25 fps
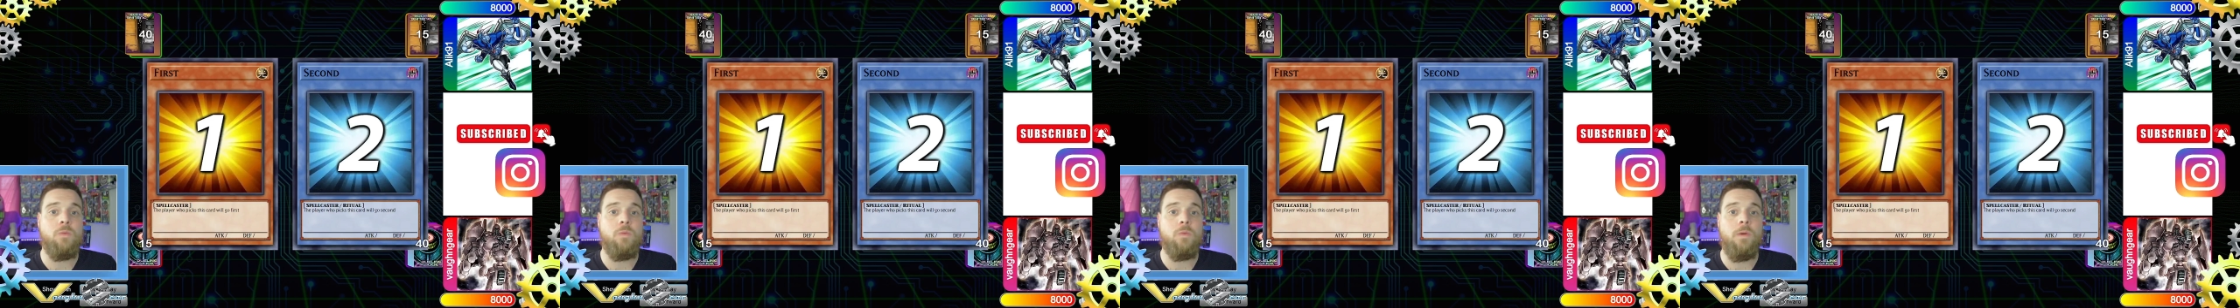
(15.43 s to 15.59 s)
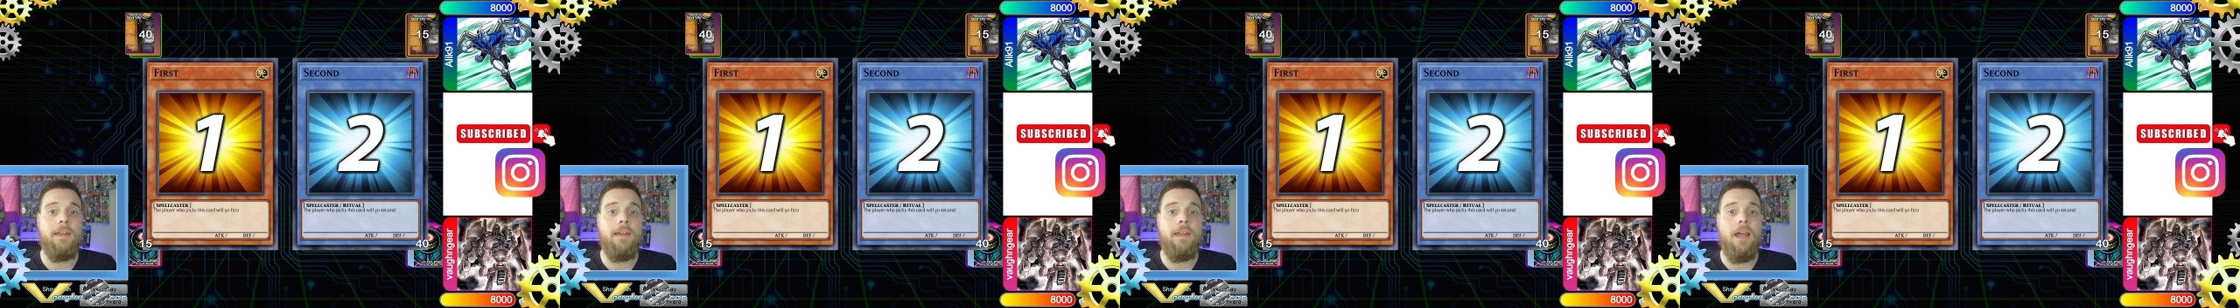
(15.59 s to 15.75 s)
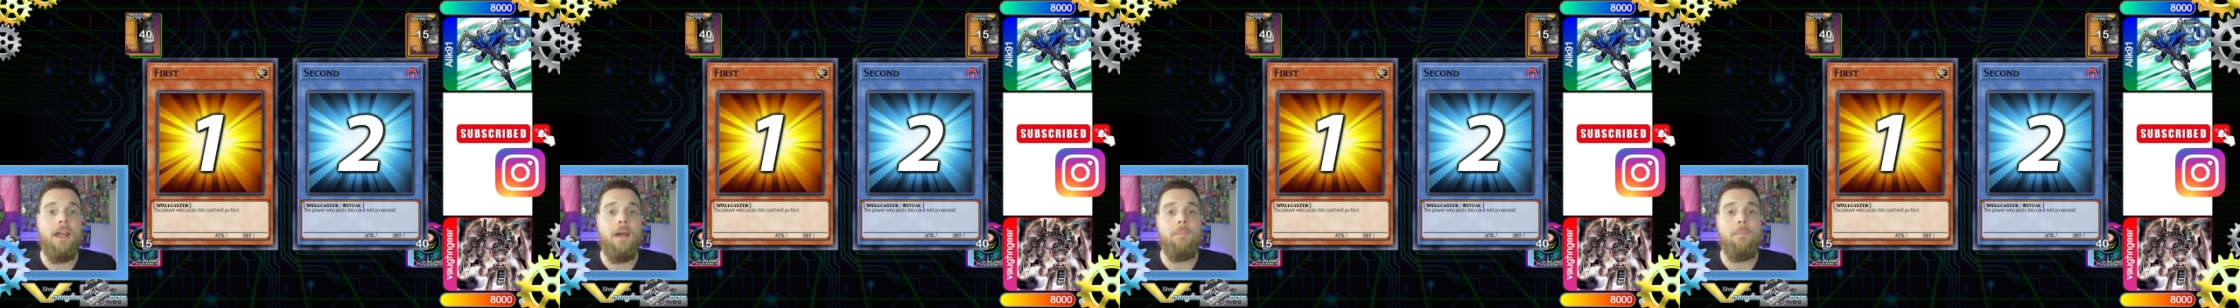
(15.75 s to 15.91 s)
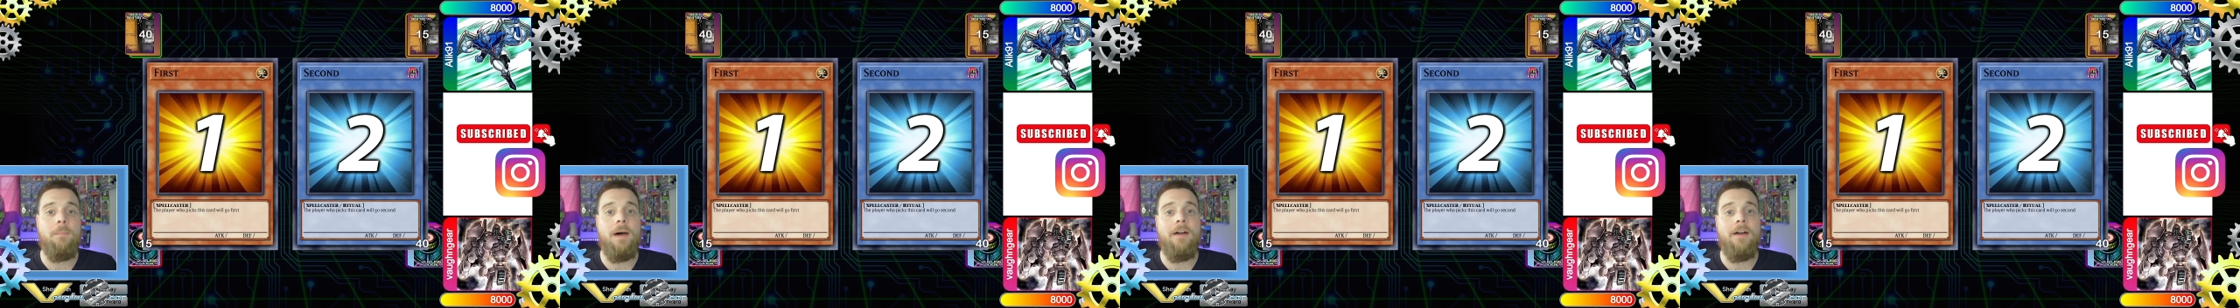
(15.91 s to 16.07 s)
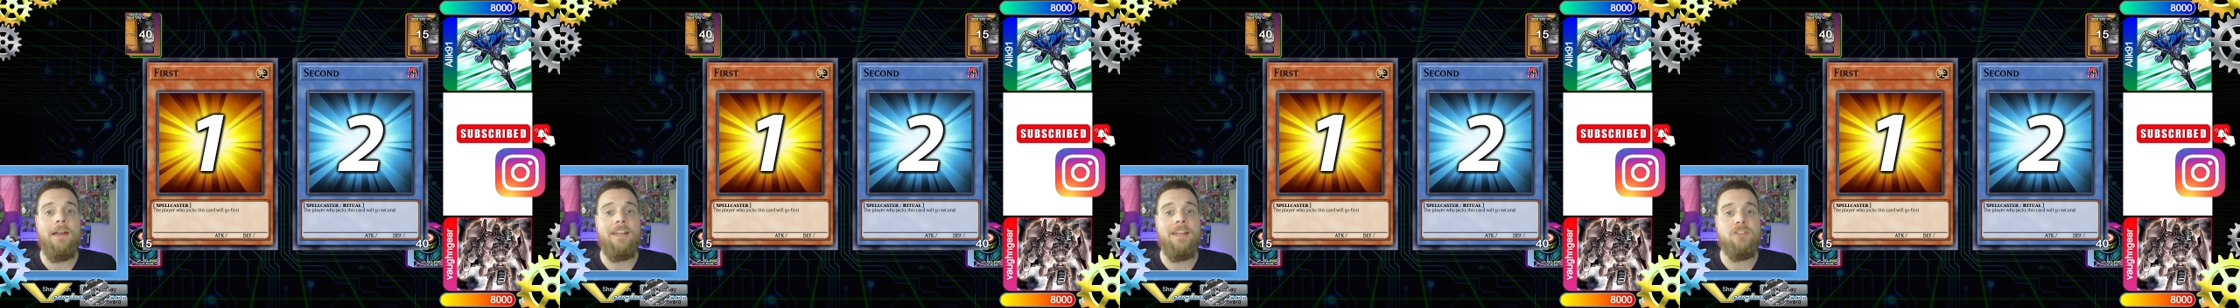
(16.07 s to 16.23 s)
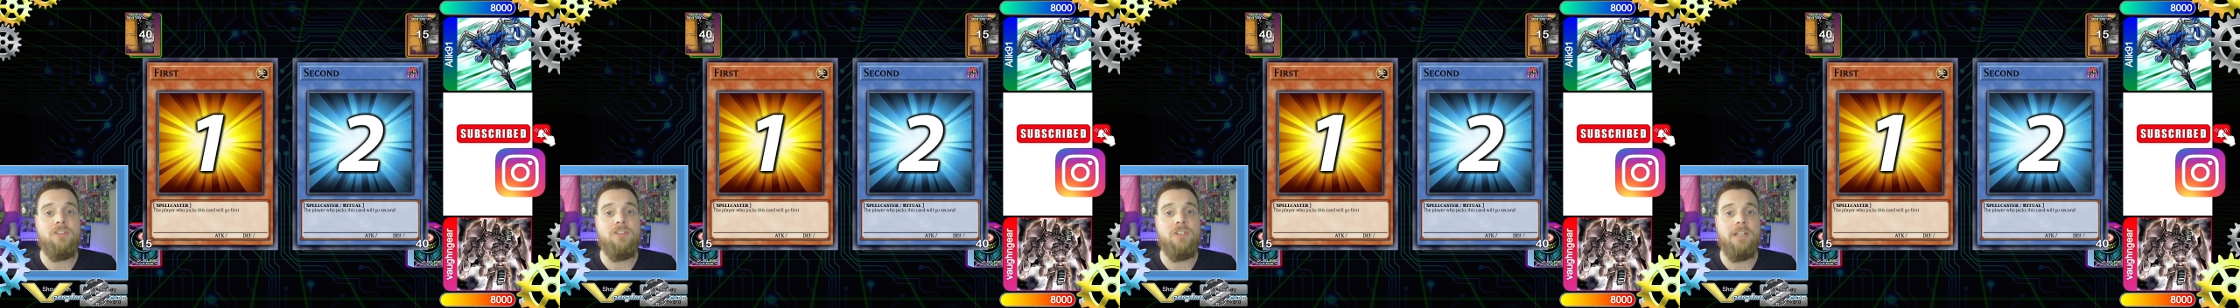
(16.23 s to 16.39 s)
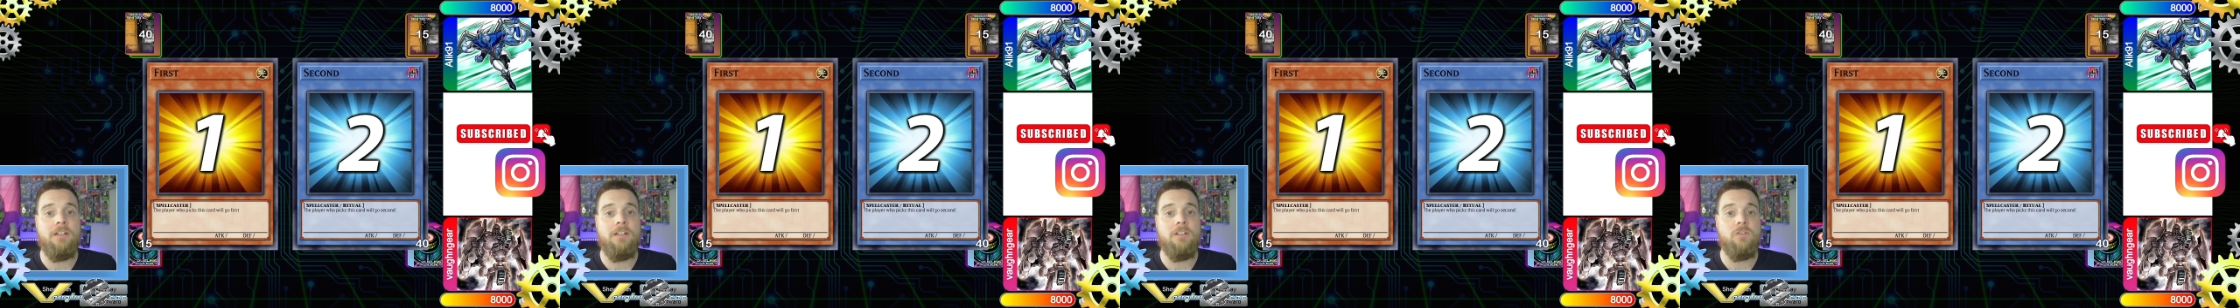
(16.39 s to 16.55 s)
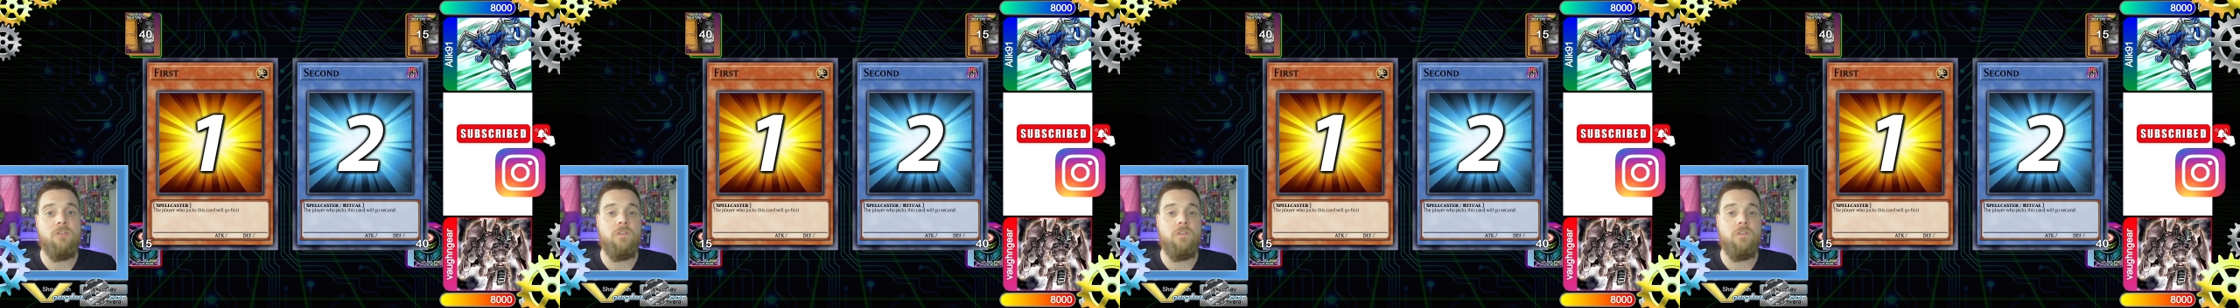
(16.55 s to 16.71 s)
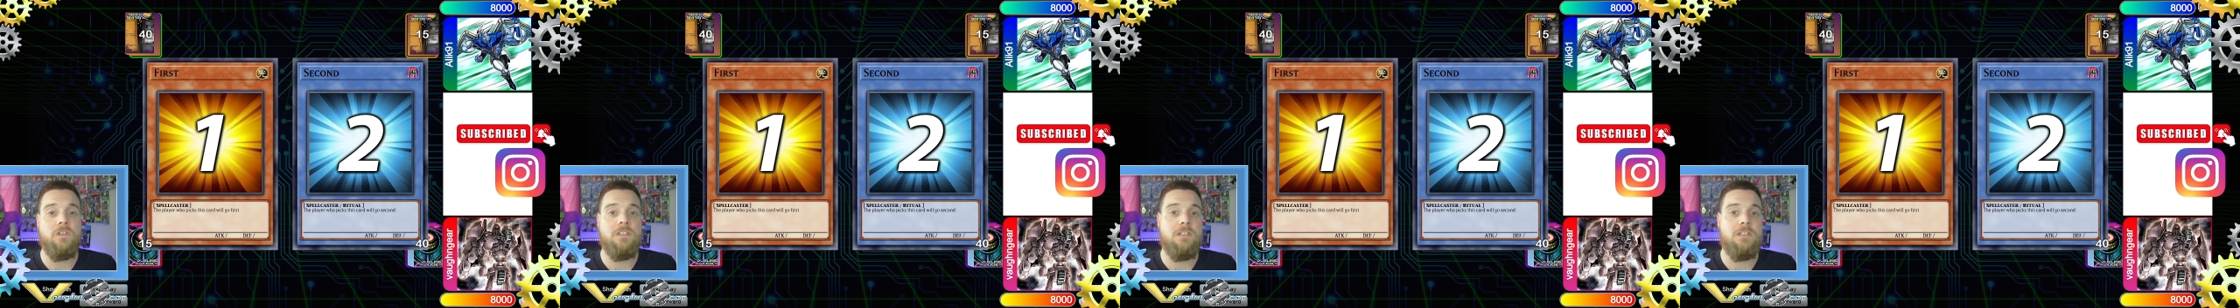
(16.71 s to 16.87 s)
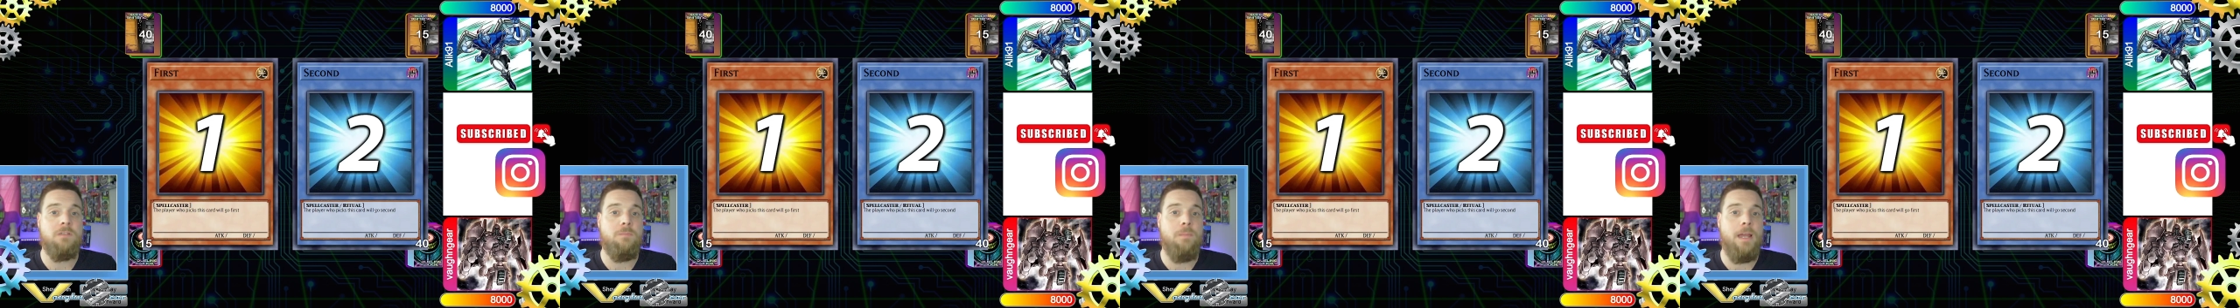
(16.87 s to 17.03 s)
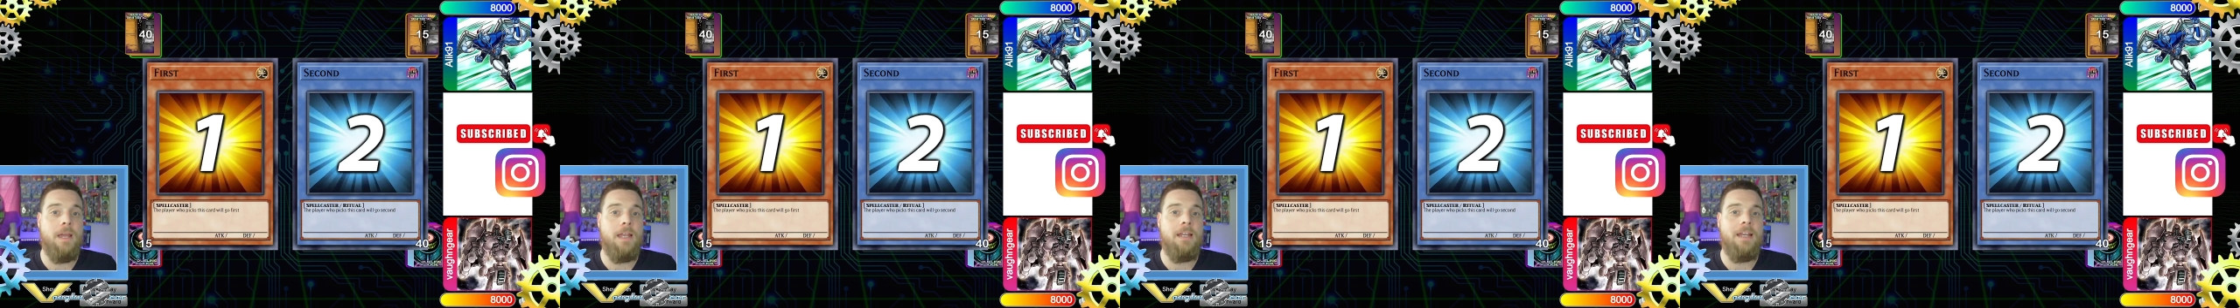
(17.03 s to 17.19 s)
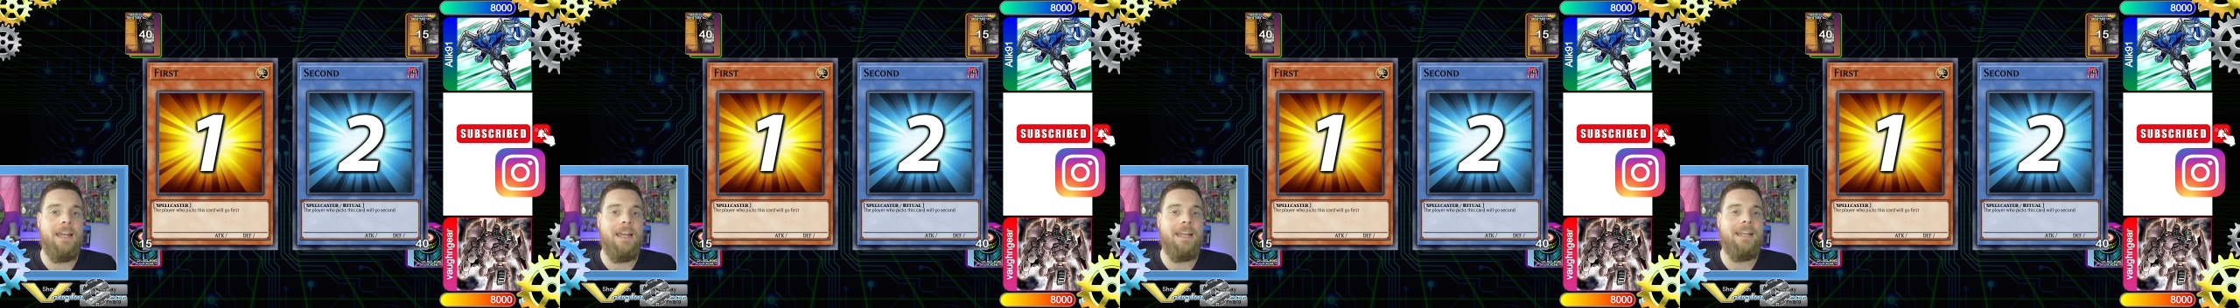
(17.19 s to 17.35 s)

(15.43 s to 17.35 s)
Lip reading: week about Ancient Gears versus meta